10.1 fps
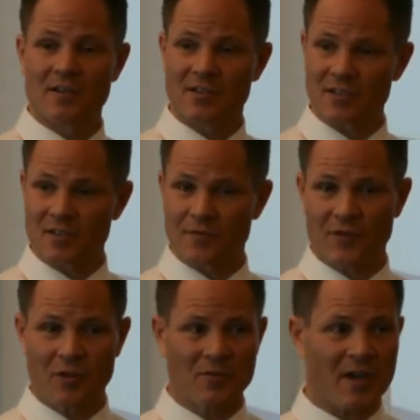Just a
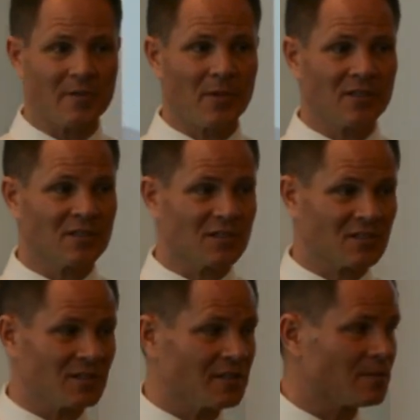few, not a bunch,
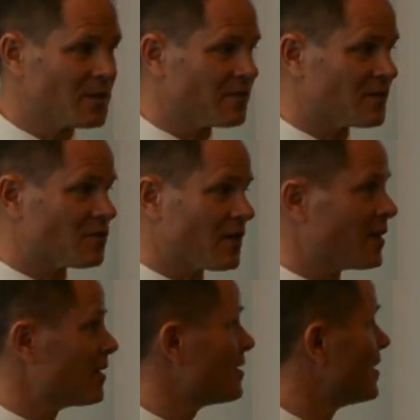just a little bit of a
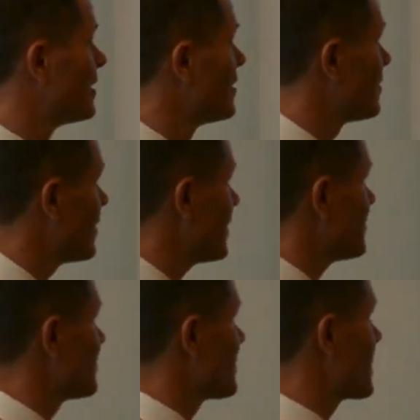training, right?